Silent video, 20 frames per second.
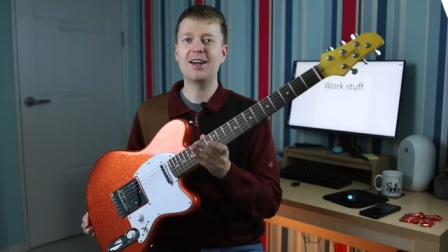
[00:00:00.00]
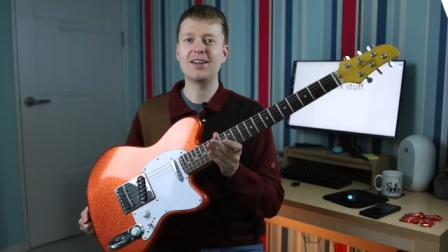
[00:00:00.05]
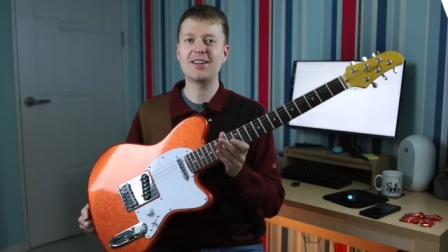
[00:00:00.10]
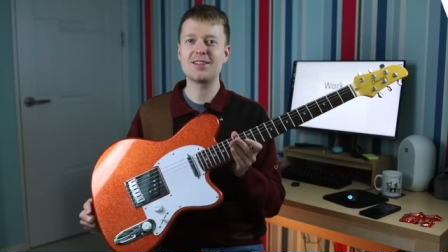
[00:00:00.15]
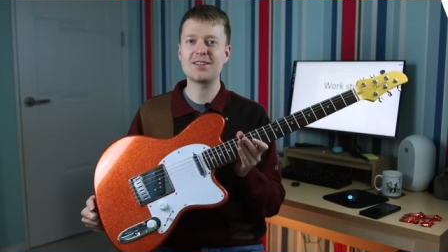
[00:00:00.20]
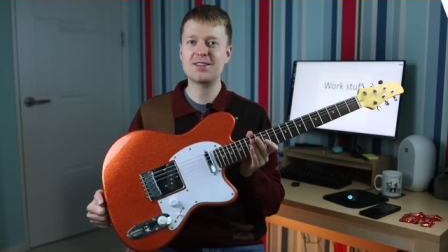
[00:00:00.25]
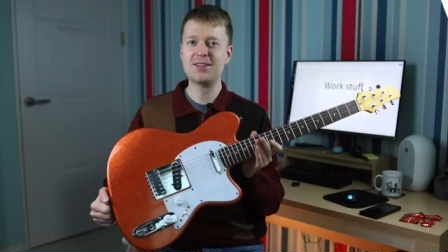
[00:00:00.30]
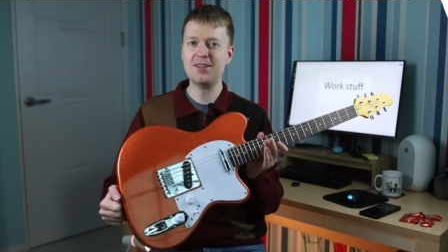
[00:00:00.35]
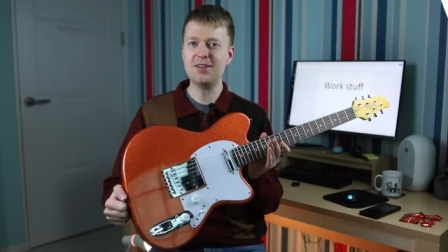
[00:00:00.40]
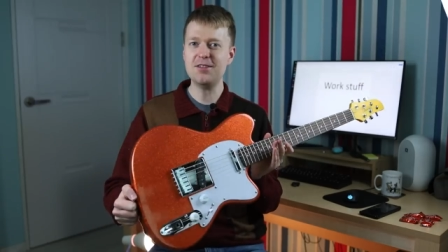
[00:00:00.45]
and
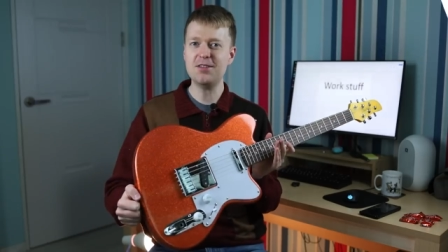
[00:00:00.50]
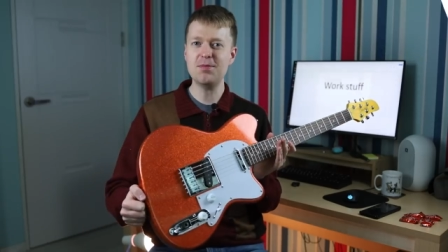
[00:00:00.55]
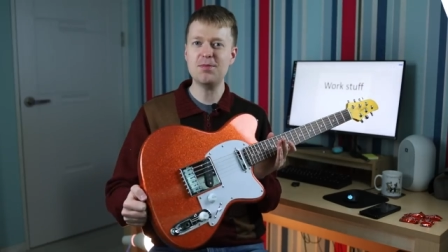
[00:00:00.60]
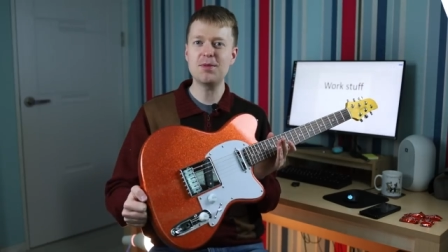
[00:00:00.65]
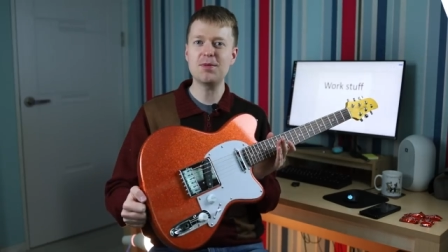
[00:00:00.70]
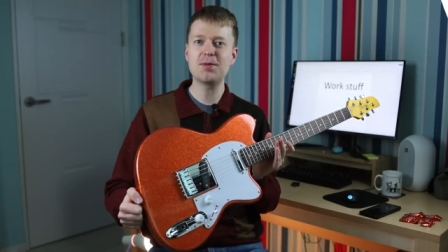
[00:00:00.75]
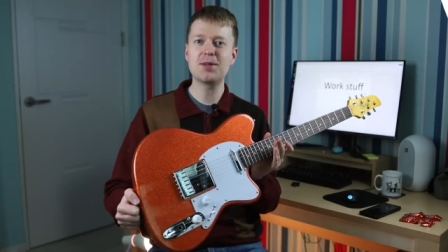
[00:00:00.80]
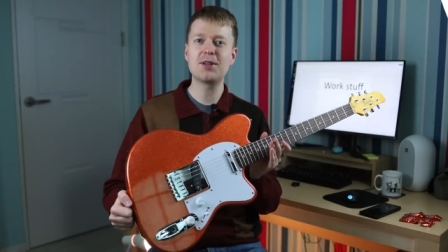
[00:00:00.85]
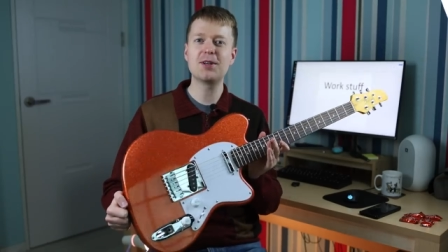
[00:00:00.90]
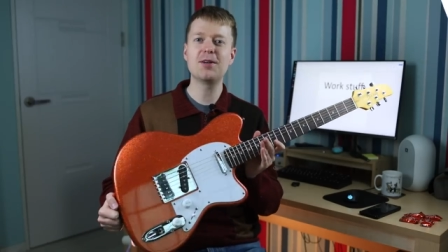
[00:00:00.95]
it's going
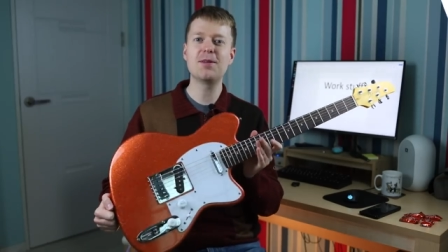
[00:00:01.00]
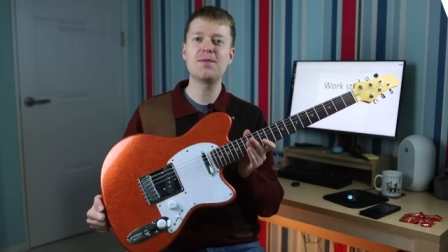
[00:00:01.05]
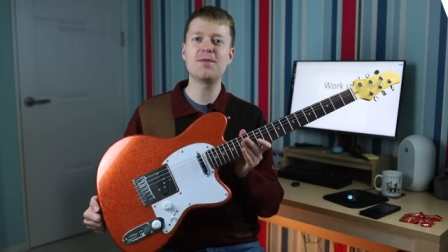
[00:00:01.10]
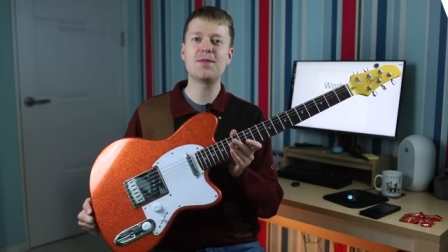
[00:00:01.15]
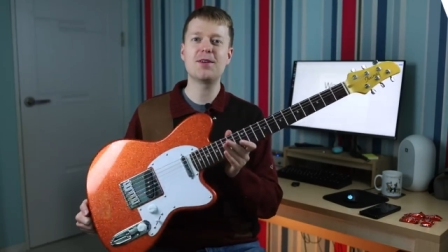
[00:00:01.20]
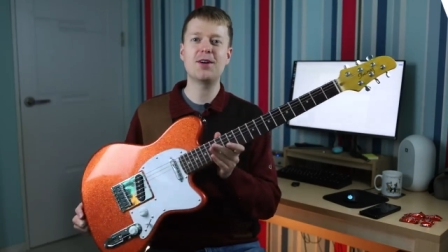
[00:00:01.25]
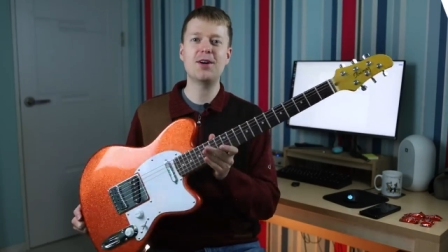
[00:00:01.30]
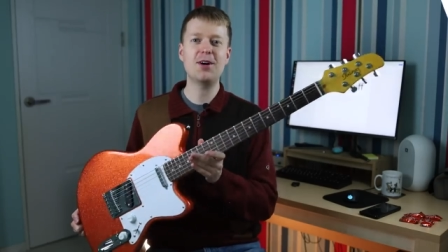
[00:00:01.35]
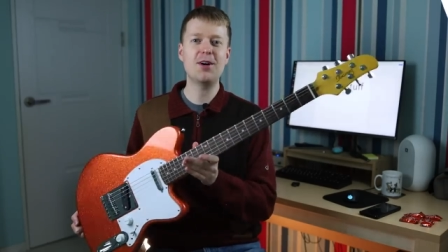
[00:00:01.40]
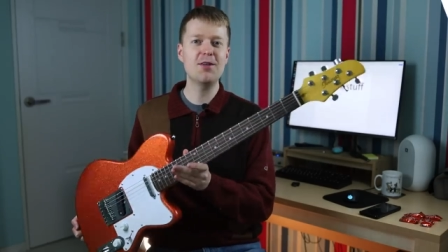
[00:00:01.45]
to
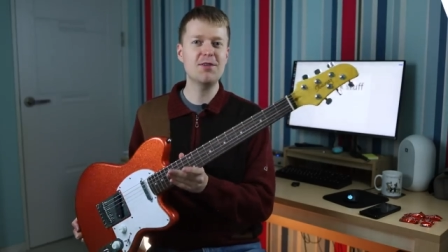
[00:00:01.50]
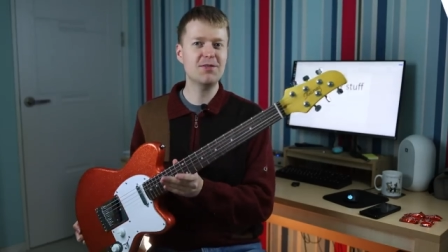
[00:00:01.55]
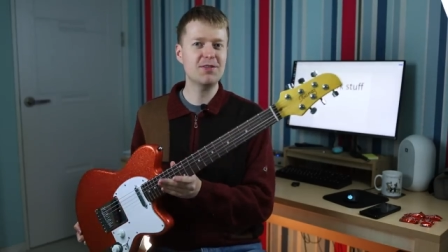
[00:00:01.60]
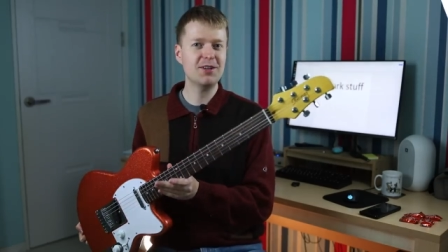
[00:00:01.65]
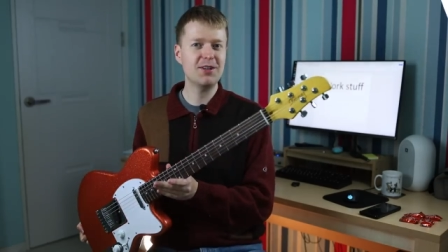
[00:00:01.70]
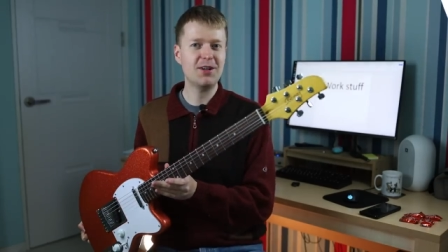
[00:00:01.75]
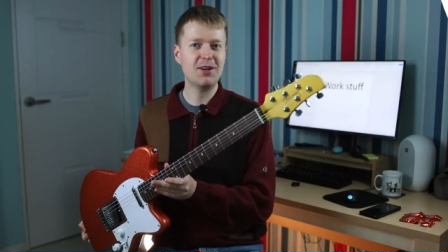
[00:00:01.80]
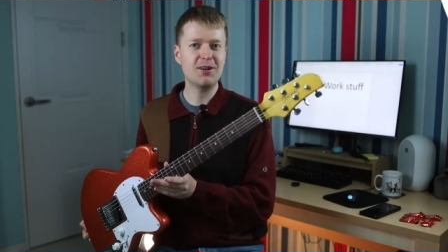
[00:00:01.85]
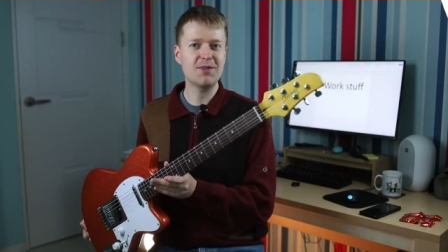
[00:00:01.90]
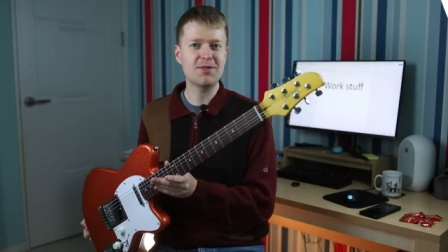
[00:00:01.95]
become
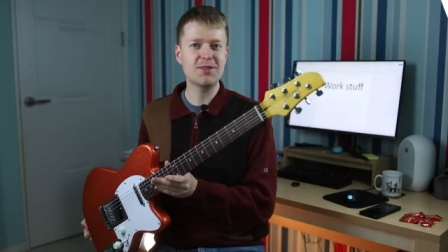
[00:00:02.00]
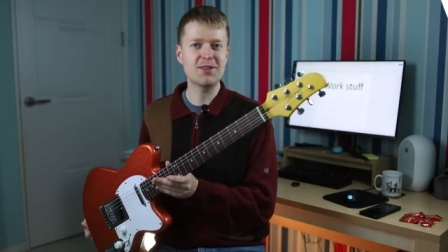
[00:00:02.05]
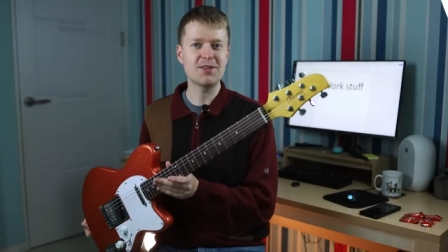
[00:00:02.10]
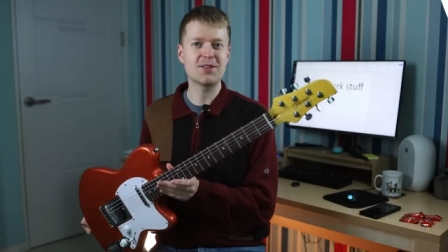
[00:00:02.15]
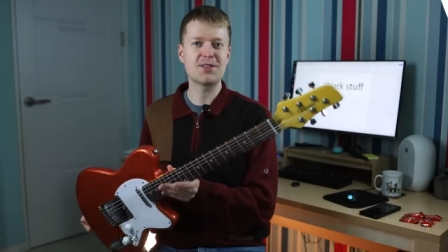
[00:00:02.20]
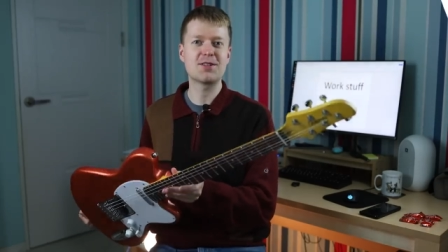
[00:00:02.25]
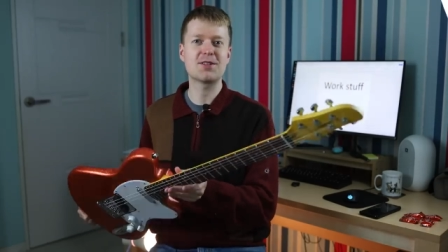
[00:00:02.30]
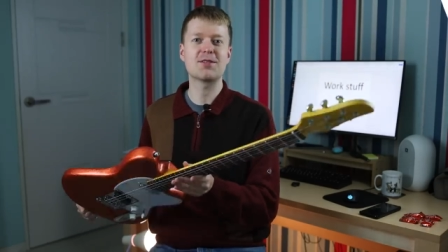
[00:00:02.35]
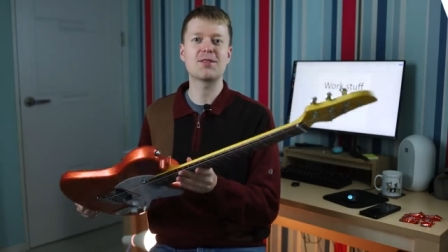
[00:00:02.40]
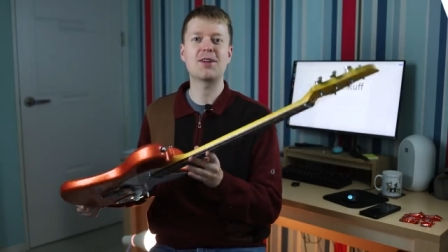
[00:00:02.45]
hopefully
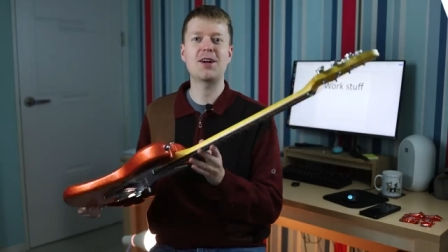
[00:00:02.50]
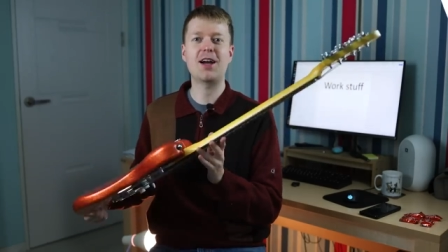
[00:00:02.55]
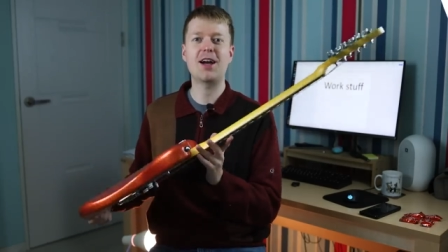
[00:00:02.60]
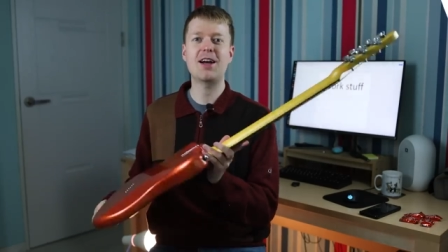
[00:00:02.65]
obvious